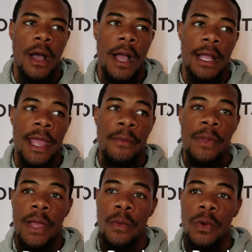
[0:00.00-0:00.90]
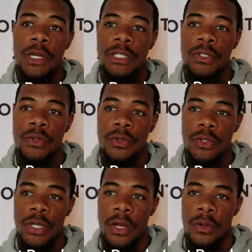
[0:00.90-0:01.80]
Uh, our game plan was to,
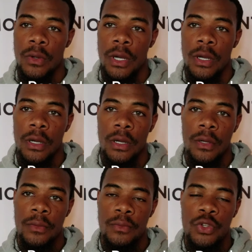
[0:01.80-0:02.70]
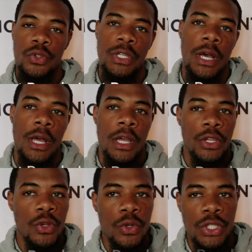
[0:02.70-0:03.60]
you know, uh, use our
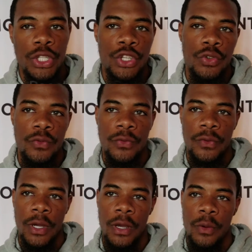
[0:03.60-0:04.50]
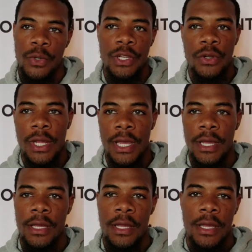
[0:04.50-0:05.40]
use the youth. Uh, we knew
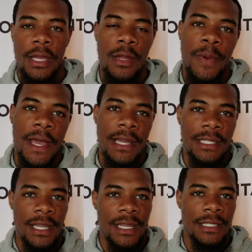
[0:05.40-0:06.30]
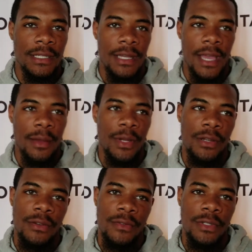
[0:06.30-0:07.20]
that in the past he has a habit
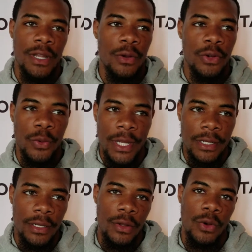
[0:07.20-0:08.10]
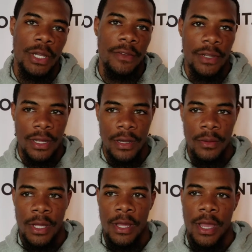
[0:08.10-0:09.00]
of, you know, quitting or giving up,
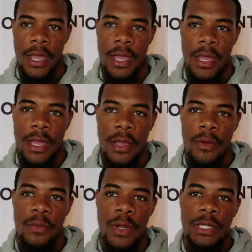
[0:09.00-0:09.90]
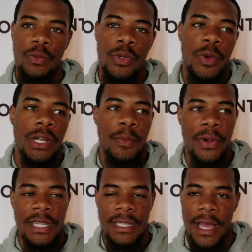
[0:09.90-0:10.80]
and that's, we wanted to
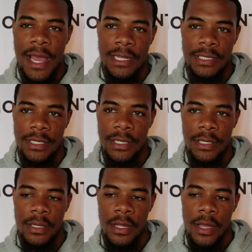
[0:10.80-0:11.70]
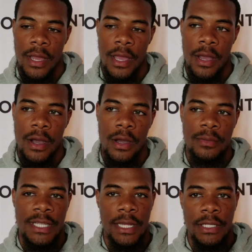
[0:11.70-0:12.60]
press the action and
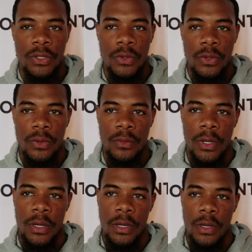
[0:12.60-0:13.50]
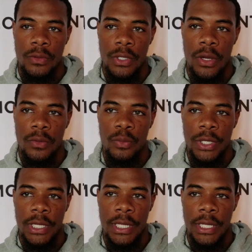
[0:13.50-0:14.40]
um, take it to him. Uh, you know,
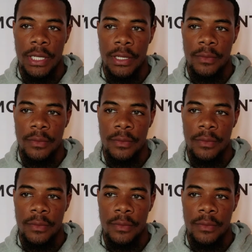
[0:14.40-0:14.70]
bring the